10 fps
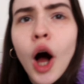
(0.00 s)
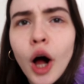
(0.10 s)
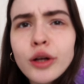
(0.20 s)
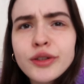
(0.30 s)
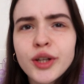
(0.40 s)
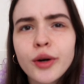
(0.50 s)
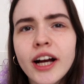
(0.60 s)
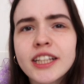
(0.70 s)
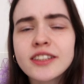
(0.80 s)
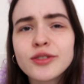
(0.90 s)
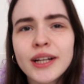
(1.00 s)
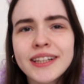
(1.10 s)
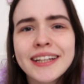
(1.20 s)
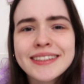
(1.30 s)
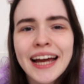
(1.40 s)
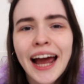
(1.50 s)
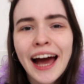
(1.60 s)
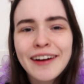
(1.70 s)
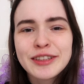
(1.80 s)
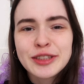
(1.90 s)
Also, I just realized I
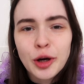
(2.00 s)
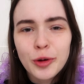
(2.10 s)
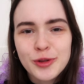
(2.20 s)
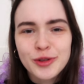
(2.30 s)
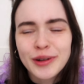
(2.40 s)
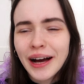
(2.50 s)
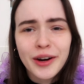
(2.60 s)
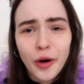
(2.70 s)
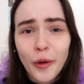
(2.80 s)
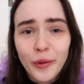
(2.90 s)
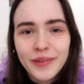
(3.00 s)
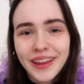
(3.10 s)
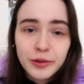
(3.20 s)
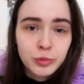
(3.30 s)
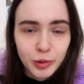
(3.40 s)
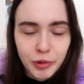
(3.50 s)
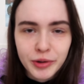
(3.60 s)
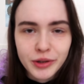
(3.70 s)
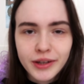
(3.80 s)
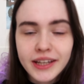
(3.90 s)
haven't told you at all like what we're
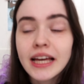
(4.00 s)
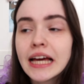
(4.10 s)
doing.